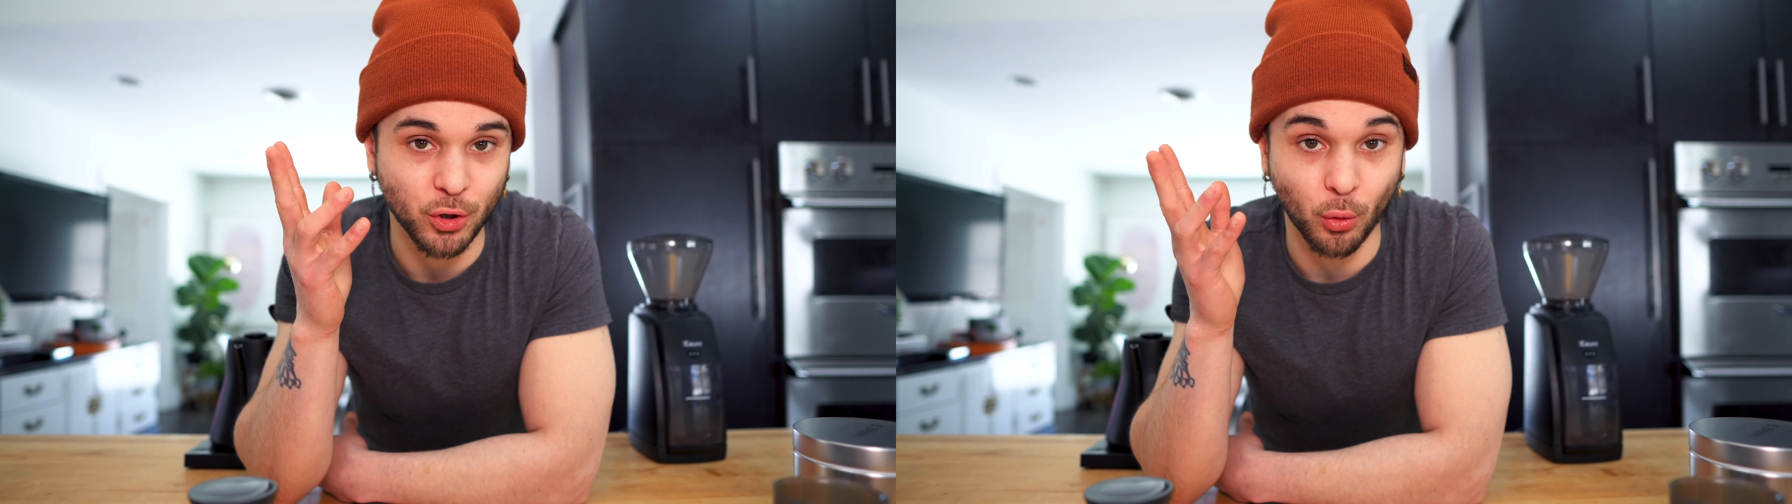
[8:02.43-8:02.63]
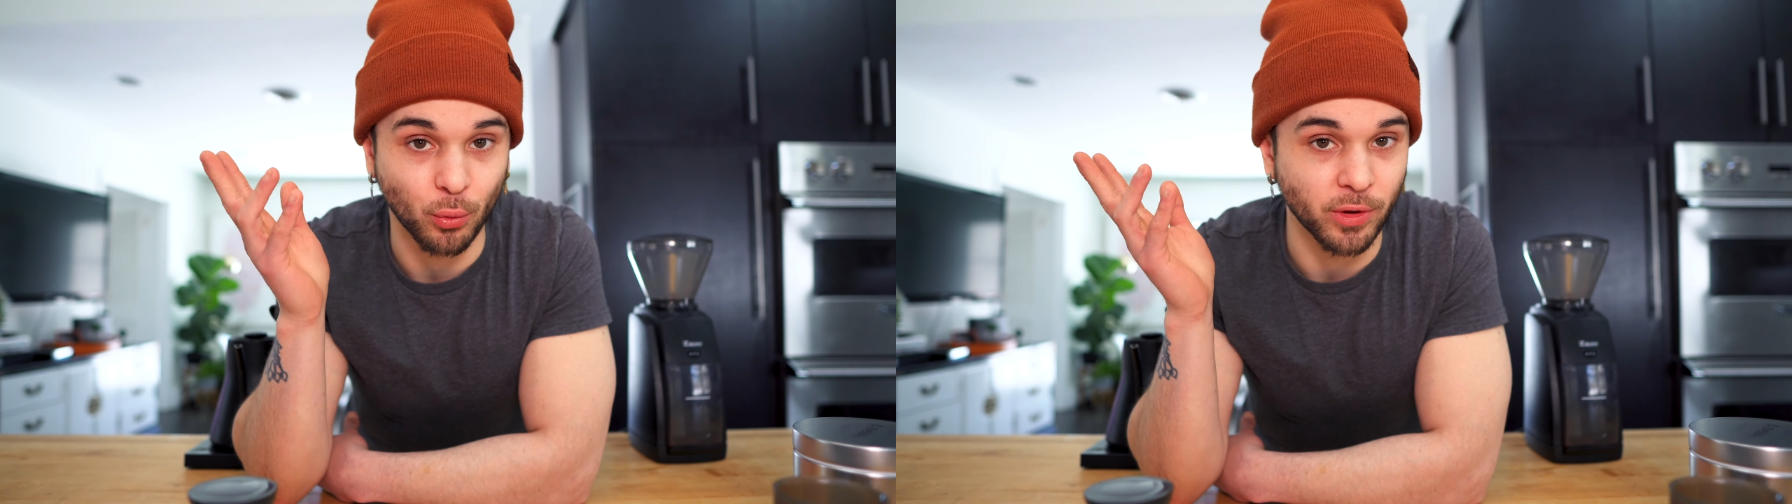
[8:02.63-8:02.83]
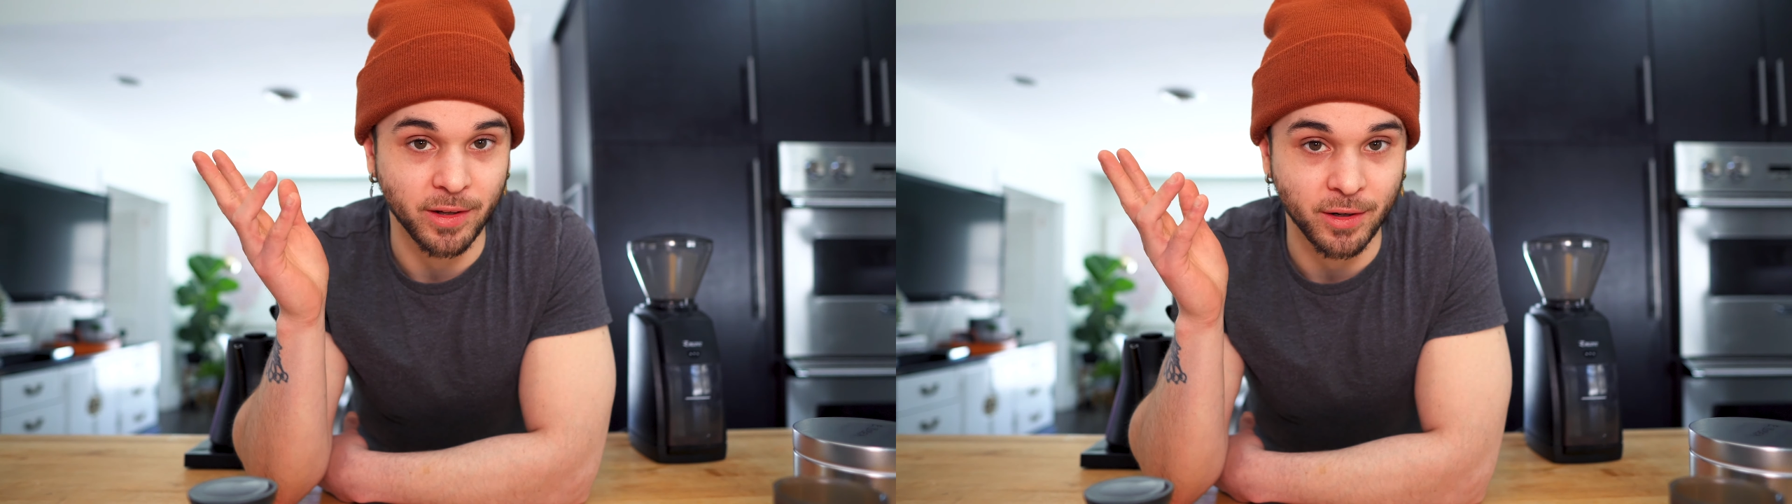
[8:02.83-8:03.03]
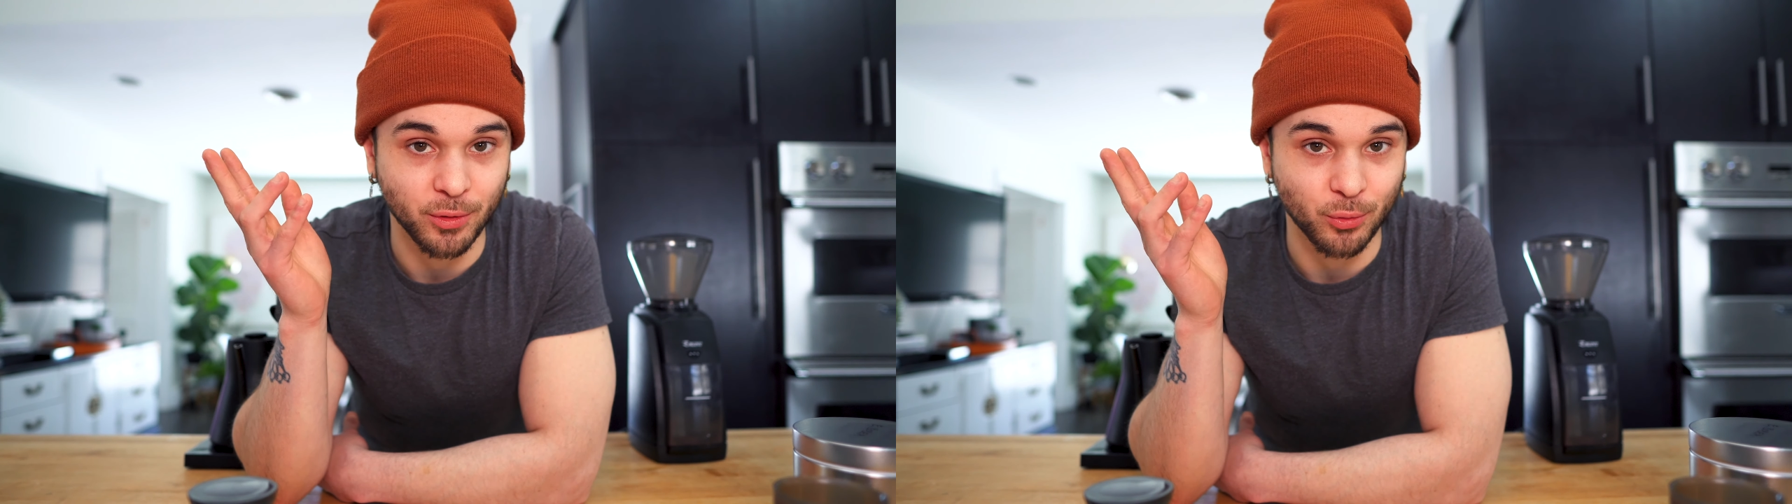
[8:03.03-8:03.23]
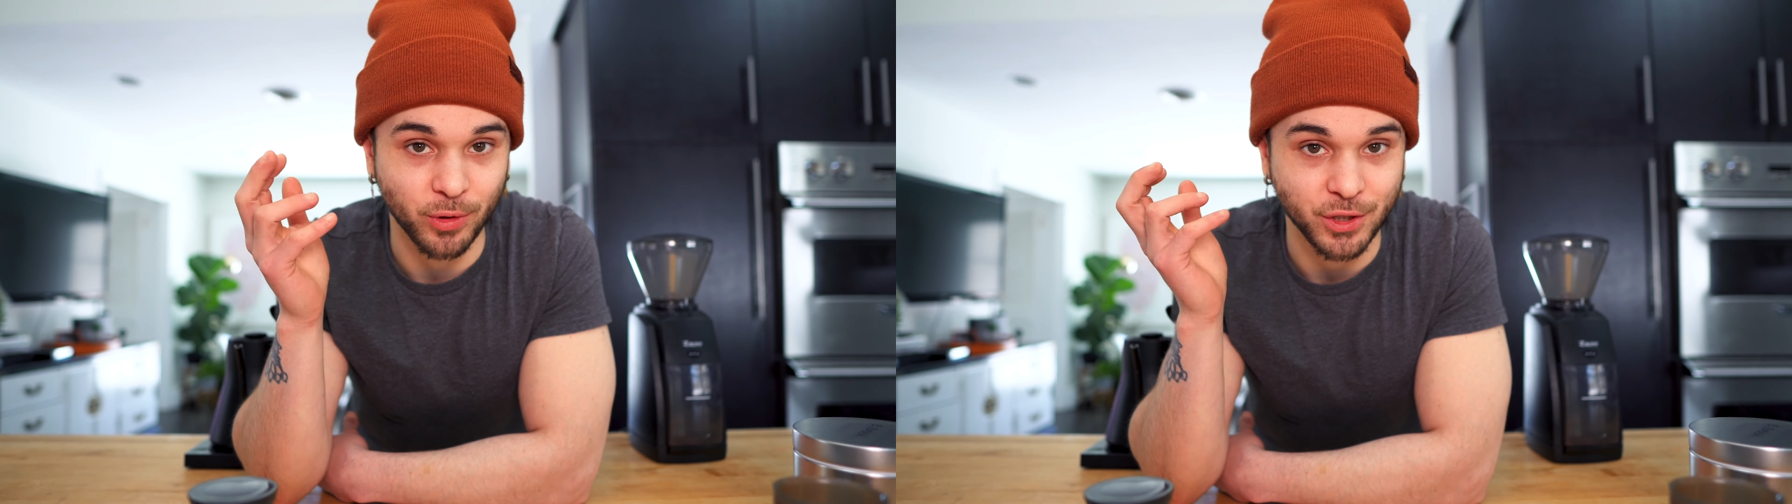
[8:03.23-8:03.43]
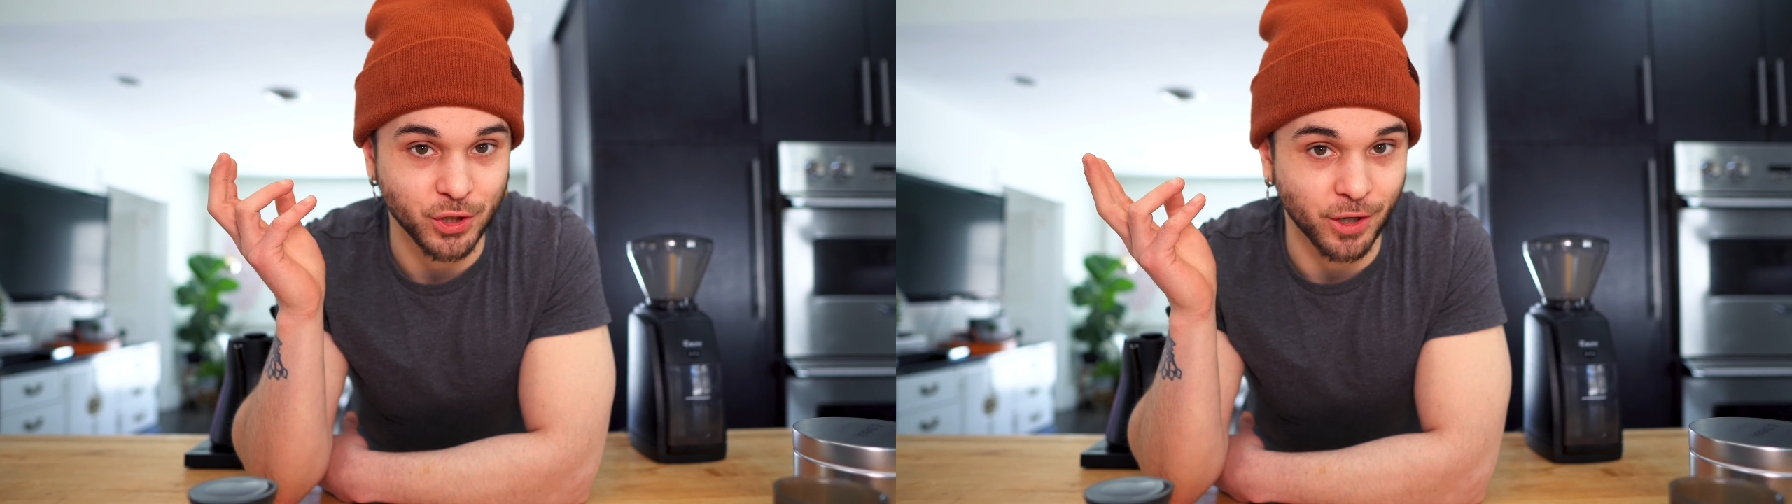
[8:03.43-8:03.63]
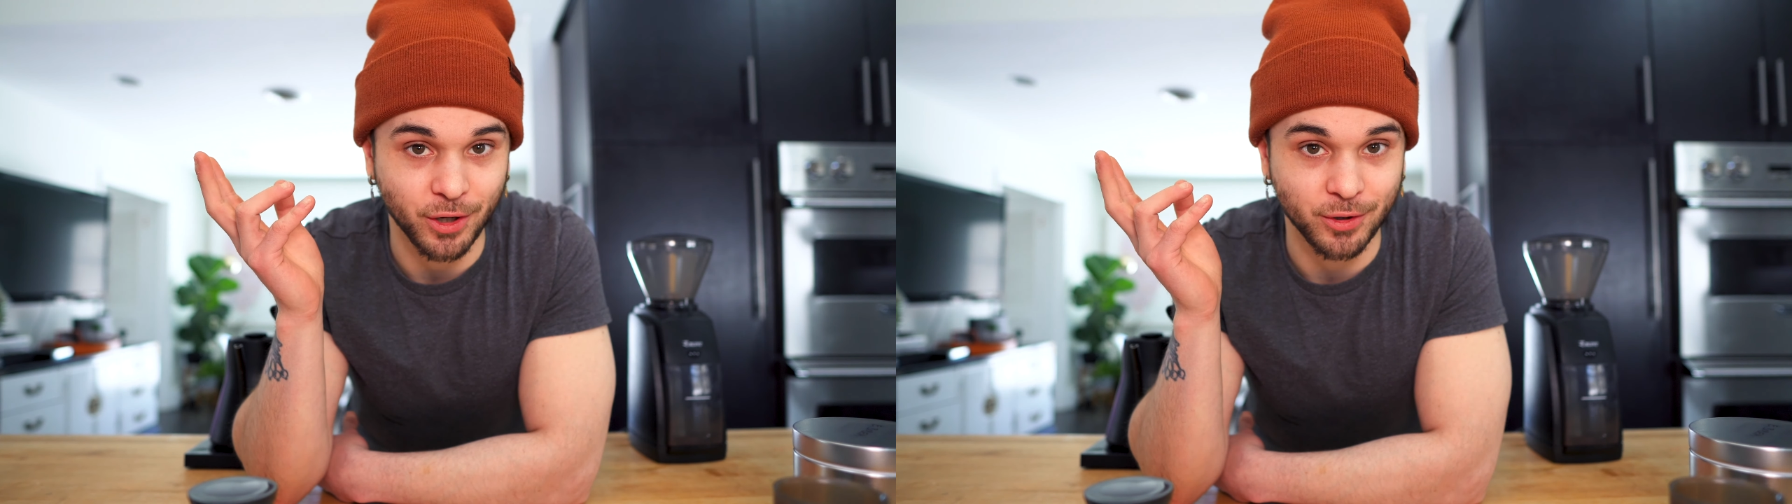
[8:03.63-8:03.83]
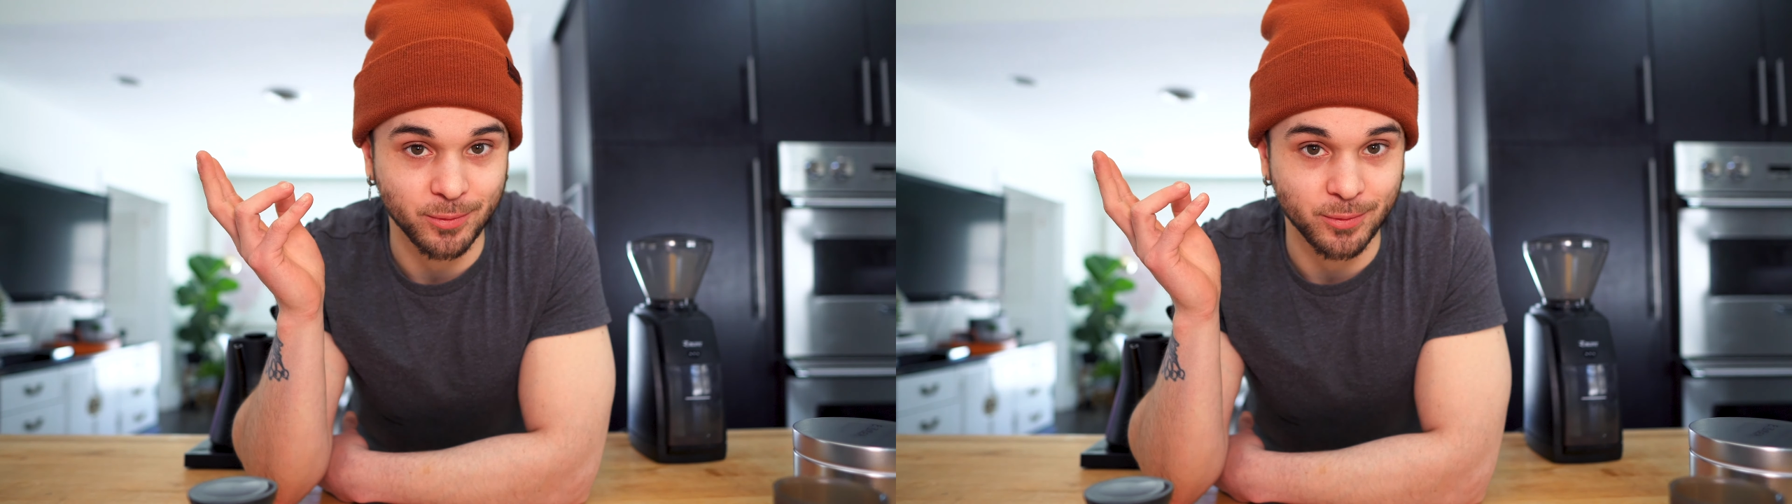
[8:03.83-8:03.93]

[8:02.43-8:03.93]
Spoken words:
golden ratio.